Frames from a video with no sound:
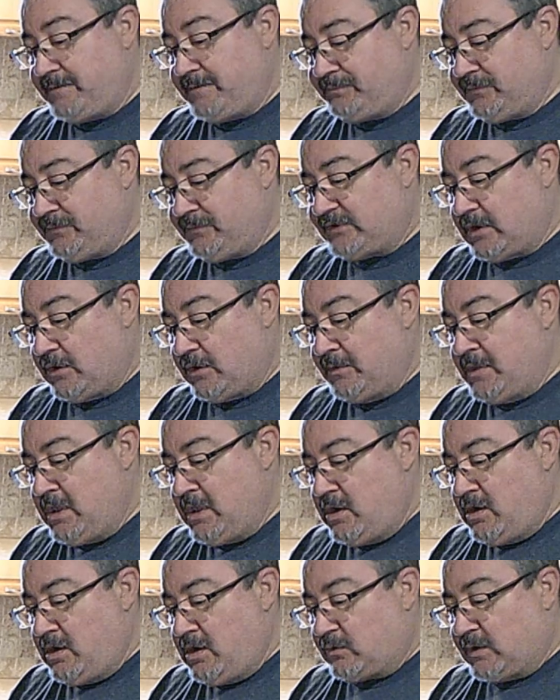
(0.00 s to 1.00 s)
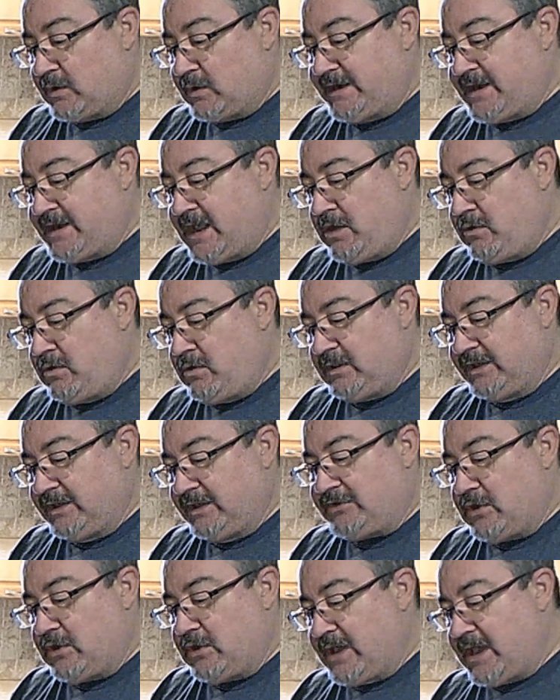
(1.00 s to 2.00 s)
So right now, let's go
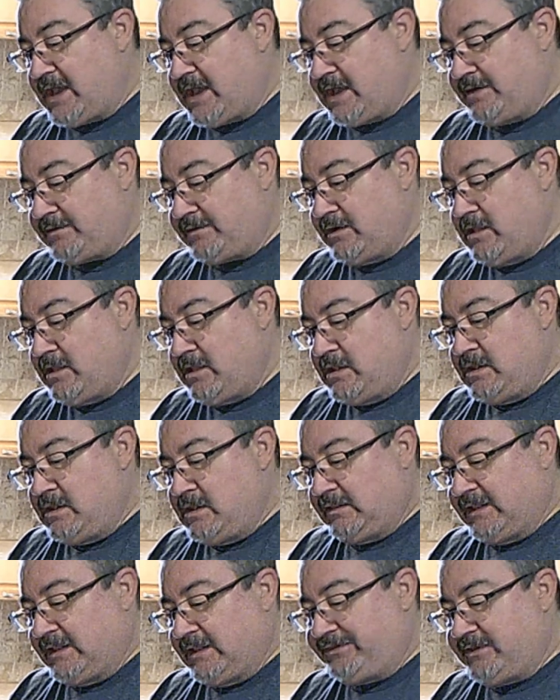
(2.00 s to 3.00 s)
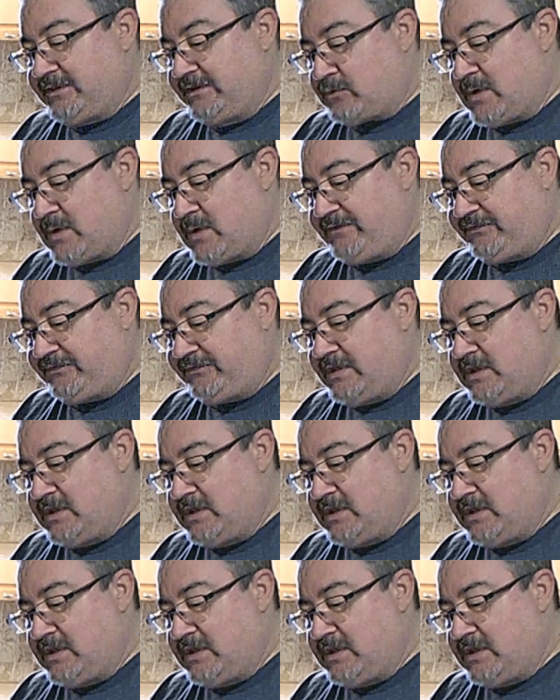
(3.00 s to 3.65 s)
ahead and let this rest,